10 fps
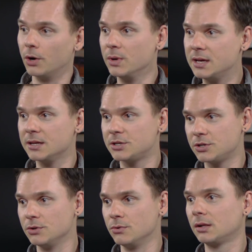while we get
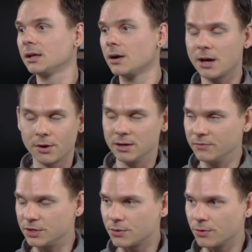to clear out our
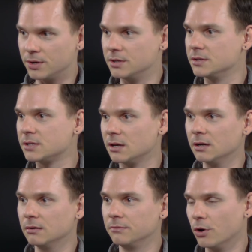inventories of